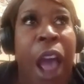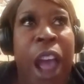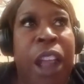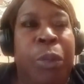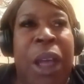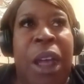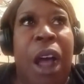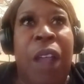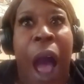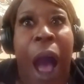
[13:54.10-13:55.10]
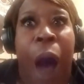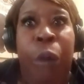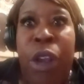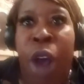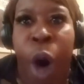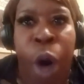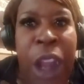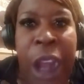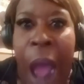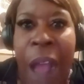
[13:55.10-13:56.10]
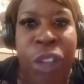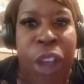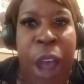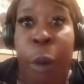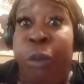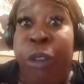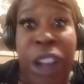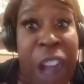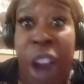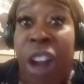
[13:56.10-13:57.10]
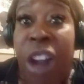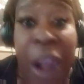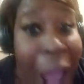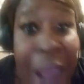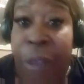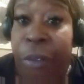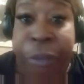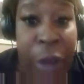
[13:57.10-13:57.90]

is because I was holding on to him for dear life.